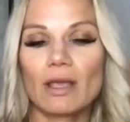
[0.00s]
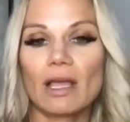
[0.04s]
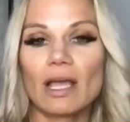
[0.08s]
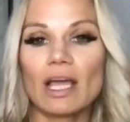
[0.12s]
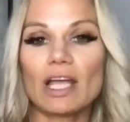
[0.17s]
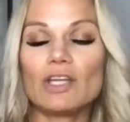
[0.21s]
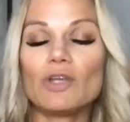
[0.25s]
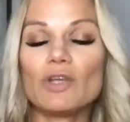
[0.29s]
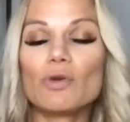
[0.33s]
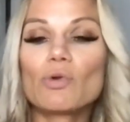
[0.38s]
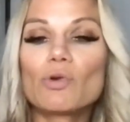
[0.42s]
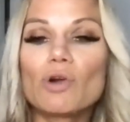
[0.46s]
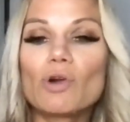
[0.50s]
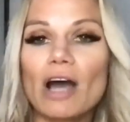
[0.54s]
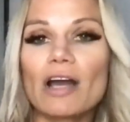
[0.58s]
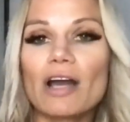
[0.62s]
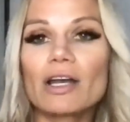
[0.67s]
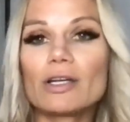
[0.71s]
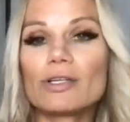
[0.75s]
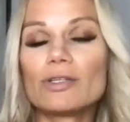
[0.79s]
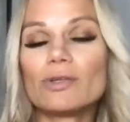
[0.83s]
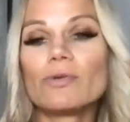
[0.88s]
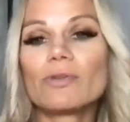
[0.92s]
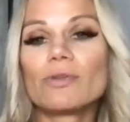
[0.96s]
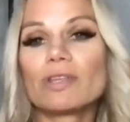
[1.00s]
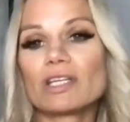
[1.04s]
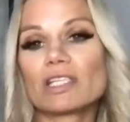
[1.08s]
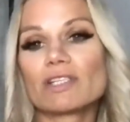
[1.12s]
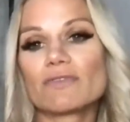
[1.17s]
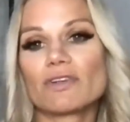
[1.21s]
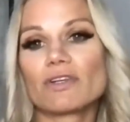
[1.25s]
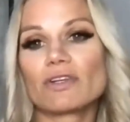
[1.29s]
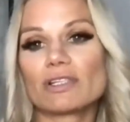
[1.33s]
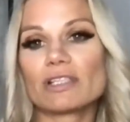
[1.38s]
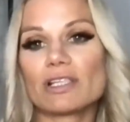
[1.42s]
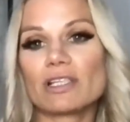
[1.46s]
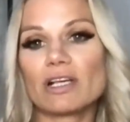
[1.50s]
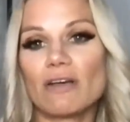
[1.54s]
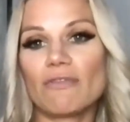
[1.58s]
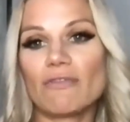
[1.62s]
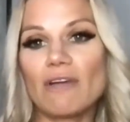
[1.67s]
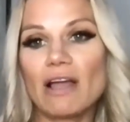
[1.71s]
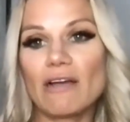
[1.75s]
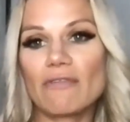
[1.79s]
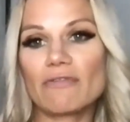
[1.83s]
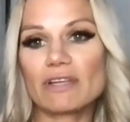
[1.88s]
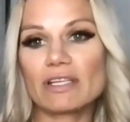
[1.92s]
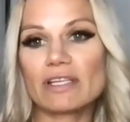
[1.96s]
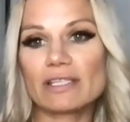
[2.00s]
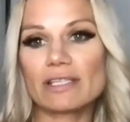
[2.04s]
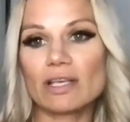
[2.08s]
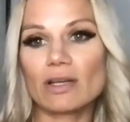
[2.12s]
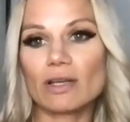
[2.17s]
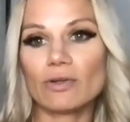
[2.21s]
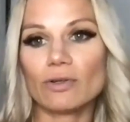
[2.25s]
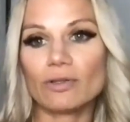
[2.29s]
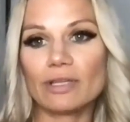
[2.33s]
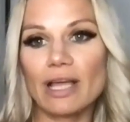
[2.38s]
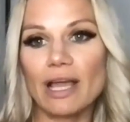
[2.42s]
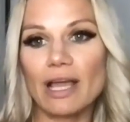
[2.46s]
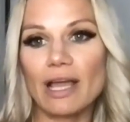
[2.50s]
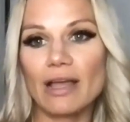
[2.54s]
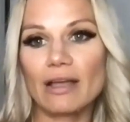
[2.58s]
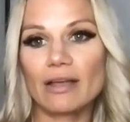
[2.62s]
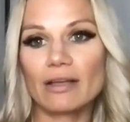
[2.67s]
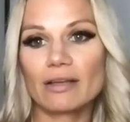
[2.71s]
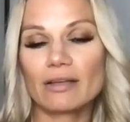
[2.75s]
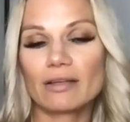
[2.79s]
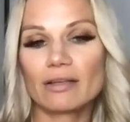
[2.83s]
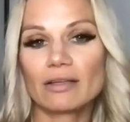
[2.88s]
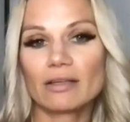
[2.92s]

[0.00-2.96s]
and you got to do things for yourself every single day.